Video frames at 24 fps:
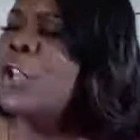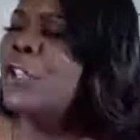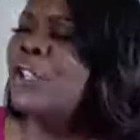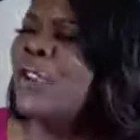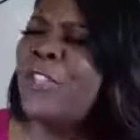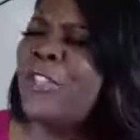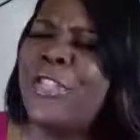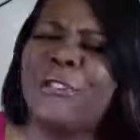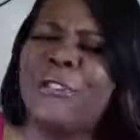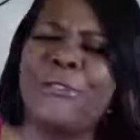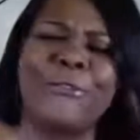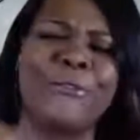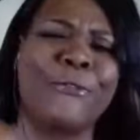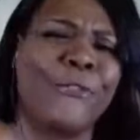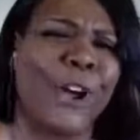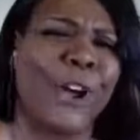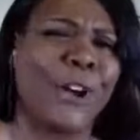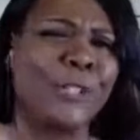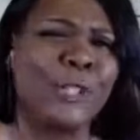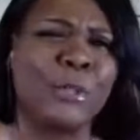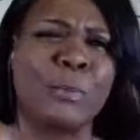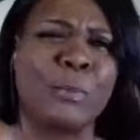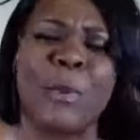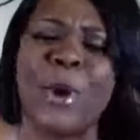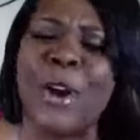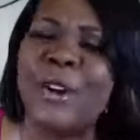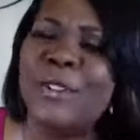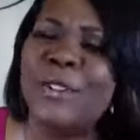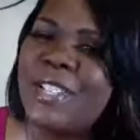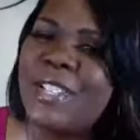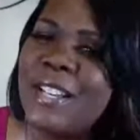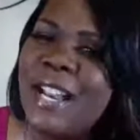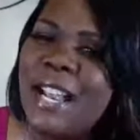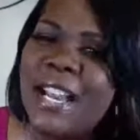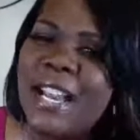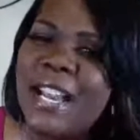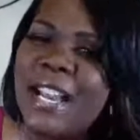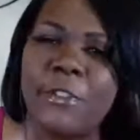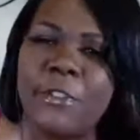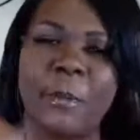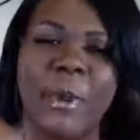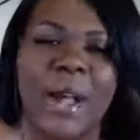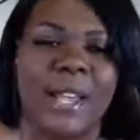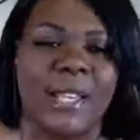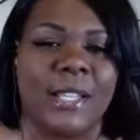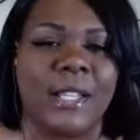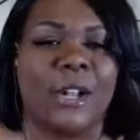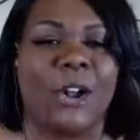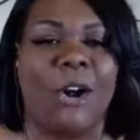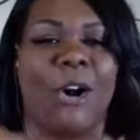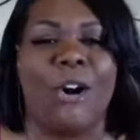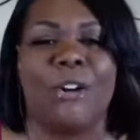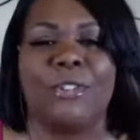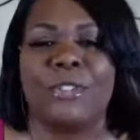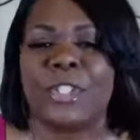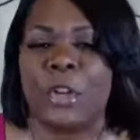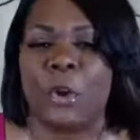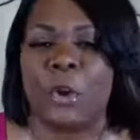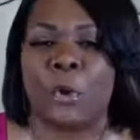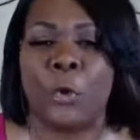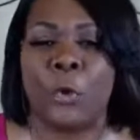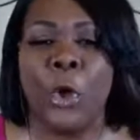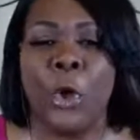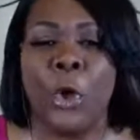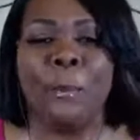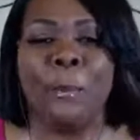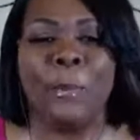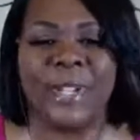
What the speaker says: You're the first person that everybody calls on.